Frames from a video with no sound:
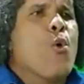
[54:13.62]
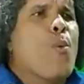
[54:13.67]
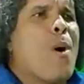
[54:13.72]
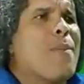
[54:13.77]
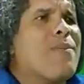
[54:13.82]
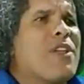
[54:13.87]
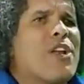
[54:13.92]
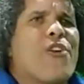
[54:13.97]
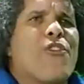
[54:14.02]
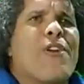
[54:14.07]

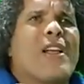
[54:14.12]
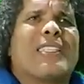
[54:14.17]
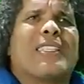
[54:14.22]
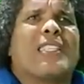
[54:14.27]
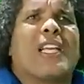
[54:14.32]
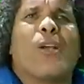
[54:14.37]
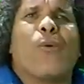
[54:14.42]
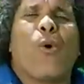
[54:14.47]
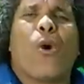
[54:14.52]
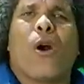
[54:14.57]
Want to the rest
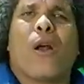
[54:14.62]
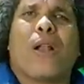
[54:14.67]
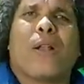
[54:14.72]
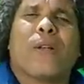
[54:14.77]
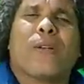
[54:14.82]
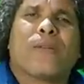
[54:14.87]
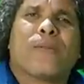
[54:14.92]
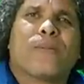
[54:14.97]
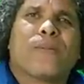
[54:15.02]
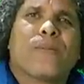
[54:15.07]
of the world?
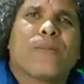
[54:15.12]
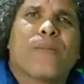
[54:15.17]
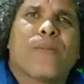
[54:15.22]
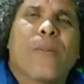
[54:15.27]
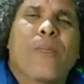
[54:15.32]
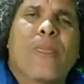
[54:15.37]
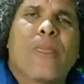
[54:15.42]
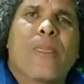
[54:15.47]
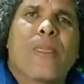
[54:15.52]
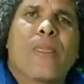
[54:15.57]

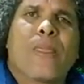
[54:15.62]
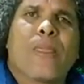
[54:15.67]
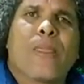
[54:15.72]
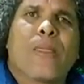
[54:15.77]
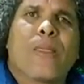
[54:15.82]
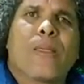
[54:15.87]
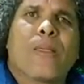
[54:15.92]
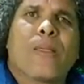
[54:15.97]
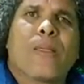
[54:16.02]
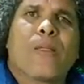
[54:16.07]

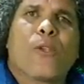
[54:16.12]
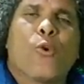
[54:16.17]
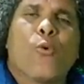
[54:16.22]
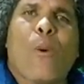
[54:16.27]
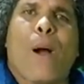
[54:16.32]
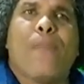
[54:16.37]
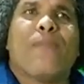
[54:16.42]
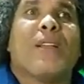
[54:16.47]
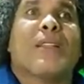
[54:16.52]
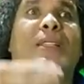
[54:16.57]

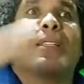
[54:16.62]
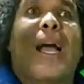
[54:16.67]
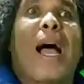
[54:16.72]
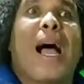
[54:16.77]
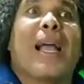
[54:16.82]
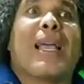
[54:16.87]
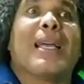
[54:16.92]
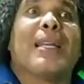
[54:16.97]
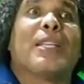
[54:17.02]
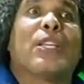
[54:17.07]
Want to
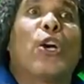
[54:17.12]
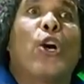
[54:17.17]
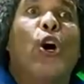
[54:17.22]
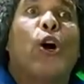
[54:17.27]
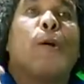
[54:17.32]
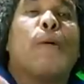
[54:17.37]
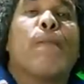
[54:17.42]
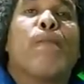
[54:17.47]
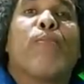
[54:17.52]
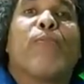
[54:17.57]
talk
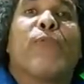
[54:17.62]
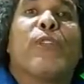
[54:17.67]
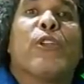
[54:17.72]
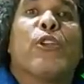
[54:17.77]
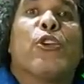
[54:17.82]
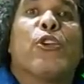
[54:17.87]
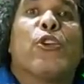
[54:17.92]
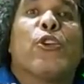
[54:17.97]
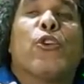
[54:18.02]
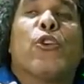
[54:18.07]
into,
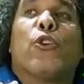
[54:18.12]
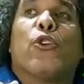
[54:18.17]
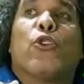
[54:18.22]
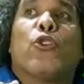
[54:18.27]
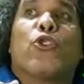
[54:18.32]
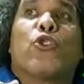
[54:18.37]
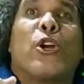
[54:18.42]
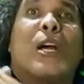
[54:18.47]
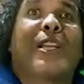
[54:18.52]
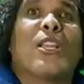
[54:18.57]

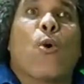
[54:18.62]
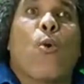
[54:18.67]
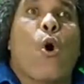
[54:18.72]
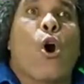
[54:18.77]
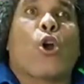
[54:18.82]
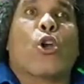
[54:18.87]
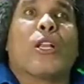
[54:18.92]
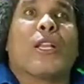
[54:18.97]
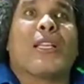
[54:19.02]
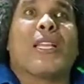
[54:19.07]
try to
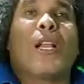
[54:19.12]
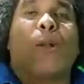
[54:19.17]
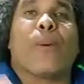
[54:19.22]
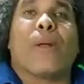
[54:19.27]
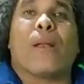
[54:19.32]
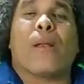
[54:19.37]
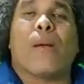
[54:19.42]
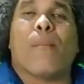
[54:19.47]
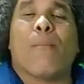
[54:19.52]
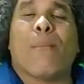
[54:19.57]
work out a deal
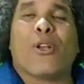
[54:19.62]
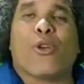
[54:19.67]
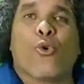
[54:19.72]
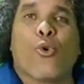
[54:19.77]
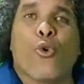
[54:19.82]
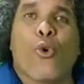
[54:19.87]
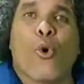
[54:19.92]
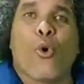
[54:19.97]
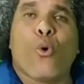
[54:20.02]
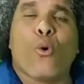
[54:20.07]
with
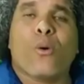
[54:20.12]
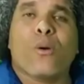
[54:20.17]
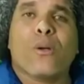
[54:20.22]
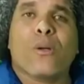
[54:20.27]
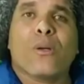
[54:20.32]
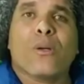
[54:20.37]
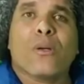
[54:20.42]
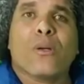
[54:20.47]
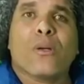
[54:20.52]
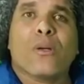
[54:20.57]
Maduro?
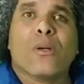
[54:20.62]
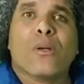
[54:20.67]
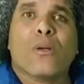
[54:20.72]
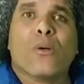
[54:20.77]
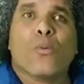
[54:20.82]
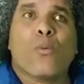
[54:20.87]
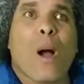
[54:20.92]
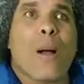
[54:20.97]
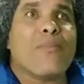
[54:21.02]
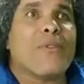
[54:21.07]

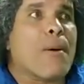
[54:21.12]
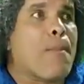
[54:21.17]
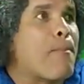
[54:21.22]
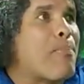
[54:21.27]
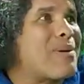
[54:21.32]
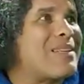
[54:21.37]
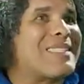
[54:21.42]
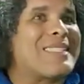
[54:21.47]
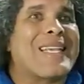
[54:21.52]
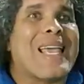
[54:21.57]
Want to
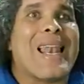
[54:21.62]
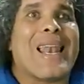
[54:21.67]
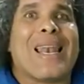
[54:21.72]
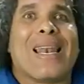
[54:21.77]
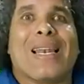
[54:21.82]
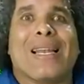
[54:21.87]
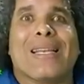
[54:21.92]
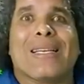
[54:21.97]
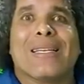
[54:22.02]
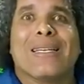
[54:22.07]

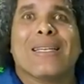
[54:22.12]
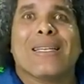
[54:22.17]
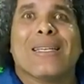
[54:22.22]
Brazil?